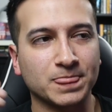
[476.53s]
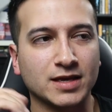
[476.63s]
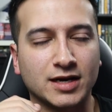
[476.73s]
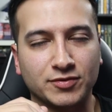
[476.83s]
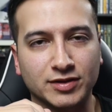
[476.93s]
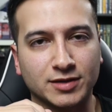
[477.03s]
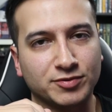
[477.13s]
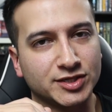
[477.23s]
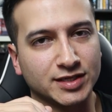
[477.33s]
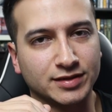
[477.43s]
And I really
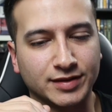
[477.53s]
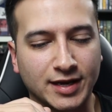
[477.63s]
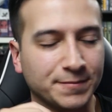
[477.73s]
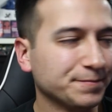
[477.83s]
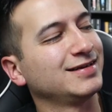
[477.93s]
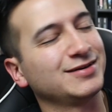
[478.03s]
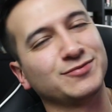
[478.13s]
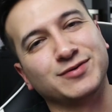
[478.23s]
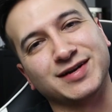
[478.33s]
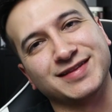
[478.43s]
appreciated that.
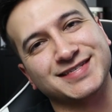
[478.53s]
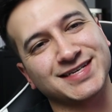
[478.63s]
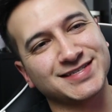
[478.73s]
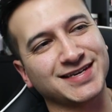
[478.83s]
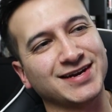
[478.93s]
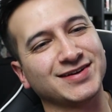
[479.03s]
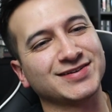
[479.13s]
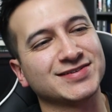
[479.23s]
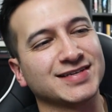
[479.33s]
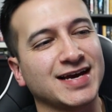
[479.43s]
One of the sets of
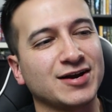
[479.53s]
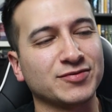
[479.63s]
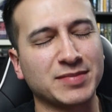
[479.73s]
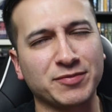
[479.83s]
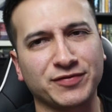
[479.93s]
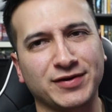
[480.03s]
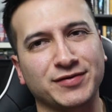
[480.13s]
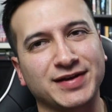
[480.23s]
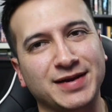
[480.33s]
characters that I don't remember if they were